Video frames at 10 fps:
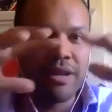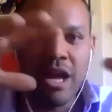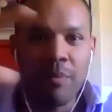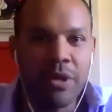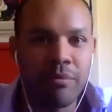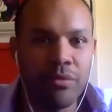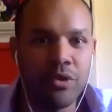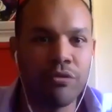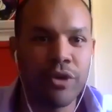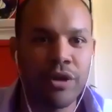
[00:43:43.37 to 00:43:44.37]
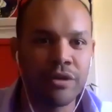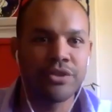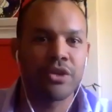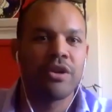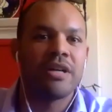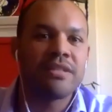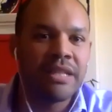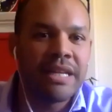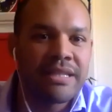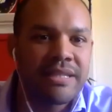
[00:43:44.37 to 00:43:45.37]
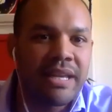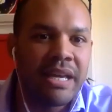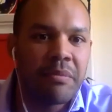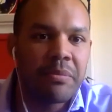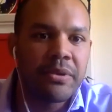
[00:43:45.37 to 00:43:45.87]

helping move herds across the landscape.